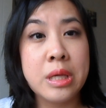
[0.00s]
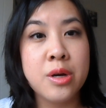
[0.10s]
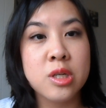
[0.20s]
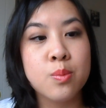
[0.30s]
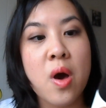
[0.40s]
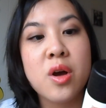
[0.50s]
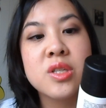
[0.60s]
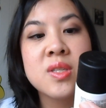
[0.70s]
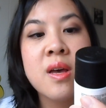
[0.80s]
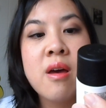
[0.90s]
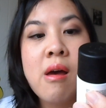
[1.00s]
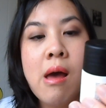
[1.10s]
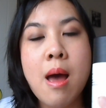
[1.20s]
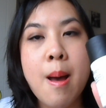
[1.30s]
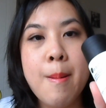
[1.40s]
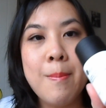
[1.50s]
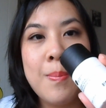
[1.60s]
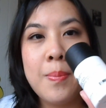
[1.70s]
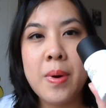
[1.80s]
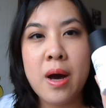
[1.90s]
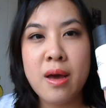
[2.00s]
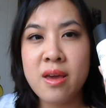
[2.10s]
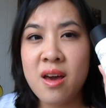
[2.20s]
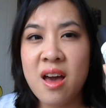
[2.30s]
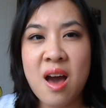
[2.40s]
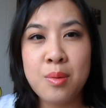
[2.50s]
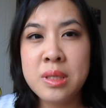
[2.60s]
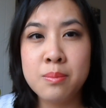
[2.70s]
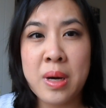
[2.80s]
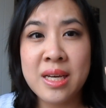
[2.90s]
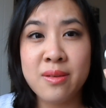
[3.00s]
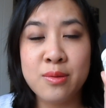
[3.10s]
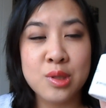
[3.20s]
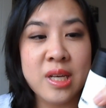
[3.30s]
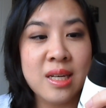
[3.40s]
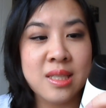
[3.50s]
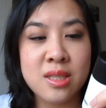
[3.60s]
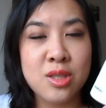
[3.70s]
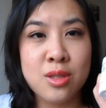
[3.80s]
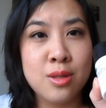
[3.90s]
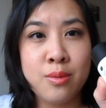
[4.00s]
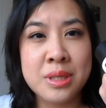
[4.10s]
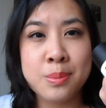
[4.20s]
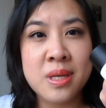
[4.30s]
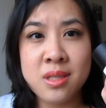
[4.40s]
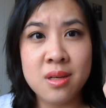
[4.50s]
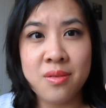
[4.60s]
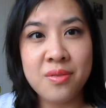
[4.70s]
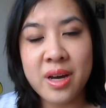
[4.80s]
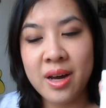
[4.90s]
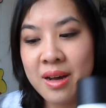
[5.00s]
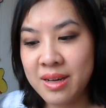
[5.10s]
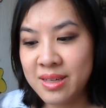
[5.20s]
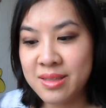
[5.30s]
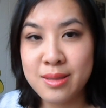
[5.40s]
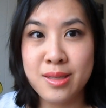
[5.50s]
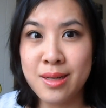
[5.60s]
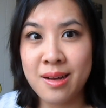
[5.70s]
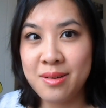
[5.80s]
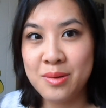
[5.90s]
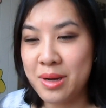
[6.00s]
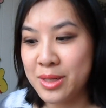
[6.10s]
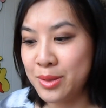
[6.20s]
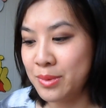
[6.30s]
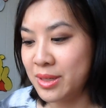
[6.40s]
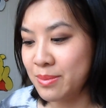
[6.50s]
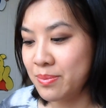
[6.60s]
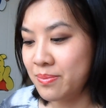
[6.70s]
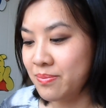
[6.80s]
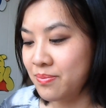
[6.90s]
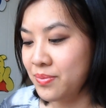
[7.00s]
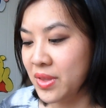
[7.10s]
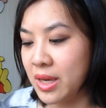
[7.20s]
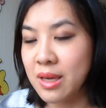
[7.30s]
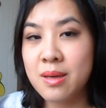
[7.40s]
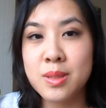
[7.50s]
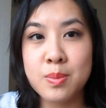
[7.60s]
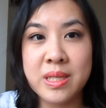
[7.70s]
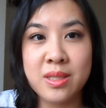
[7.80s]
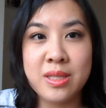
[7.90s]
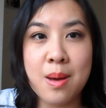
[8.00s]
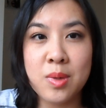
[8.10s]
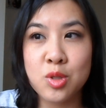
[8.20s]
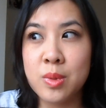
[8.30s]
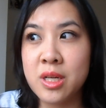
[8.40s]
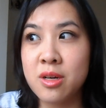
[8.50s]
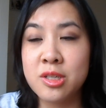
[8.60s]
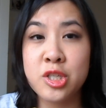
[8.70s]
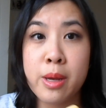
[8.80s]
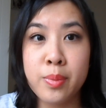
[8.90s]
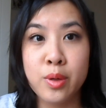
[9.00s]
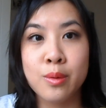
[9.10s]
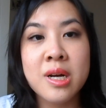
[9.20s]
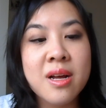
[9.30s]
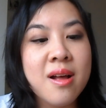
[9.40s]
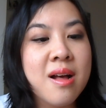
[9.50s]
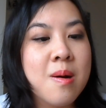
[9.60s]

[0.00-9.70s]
a Trulioz box, but I wouldn't buy the full size. It's too expensive. I don't want to like spend that much money on a shampoo.